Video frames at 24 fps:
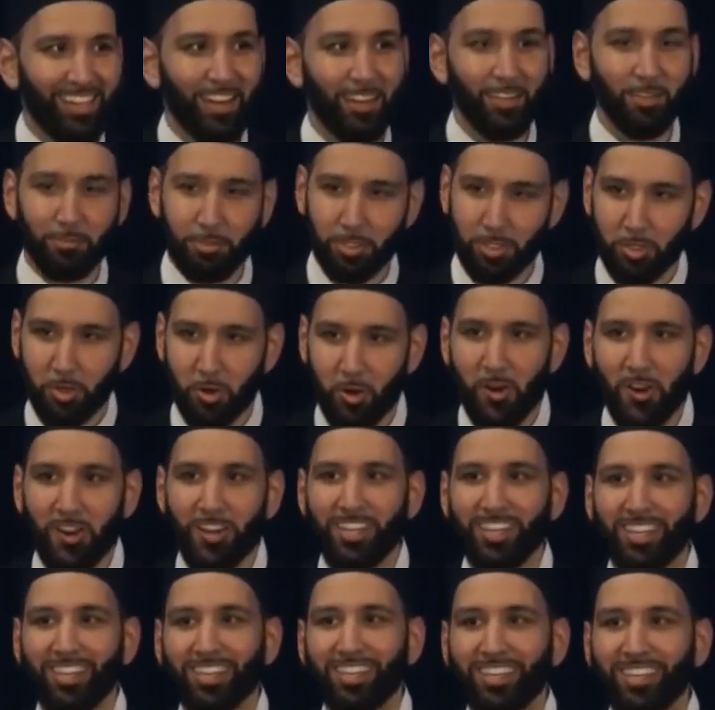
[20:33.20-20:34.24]
Are you
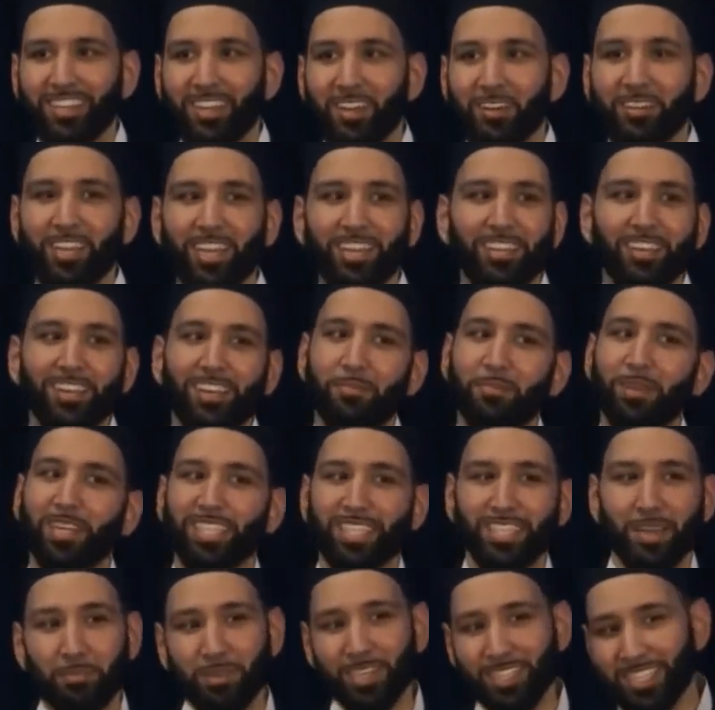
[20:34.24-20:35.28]
sure? Okay, good,
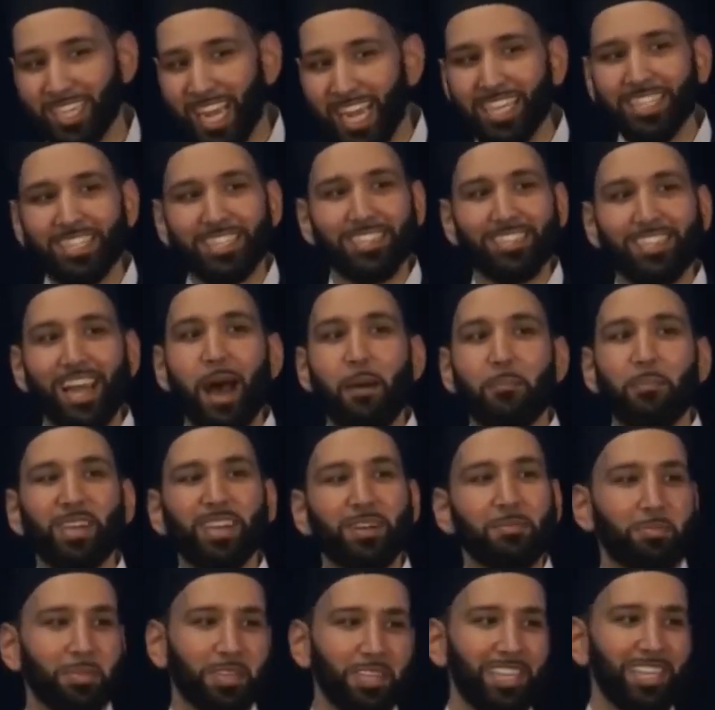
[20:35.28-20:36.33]
because I'm going to change the topic
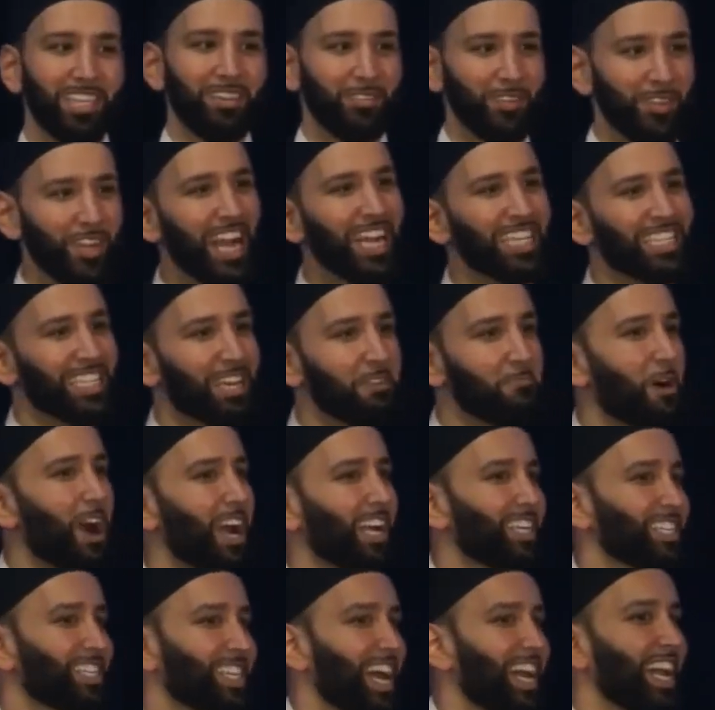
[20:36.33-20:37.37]
completely. If you guys say
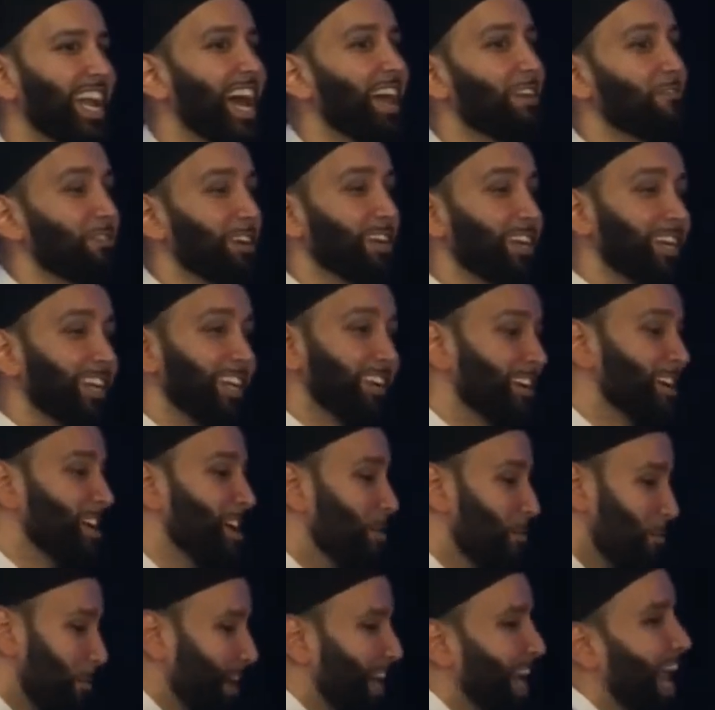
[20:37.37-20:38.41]
wine is halal, and we're going to
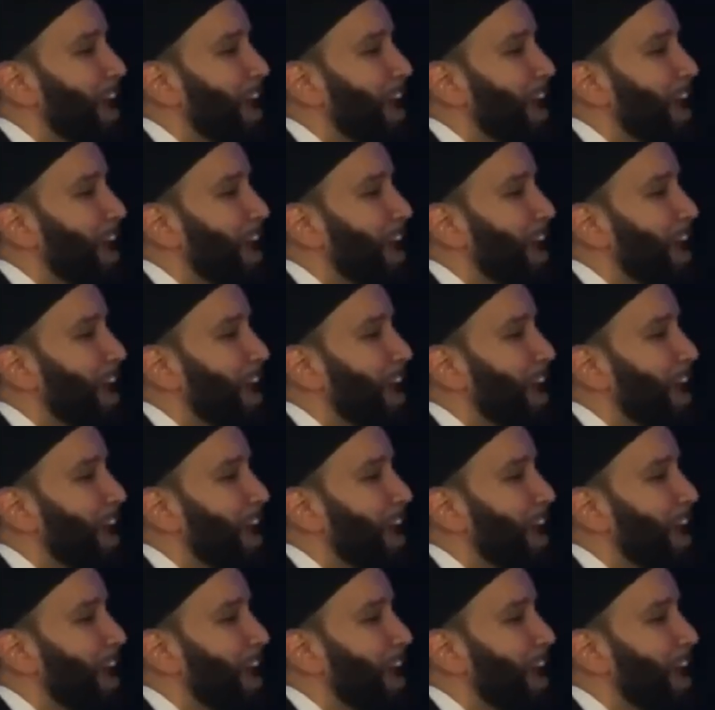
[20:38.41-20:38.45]
we're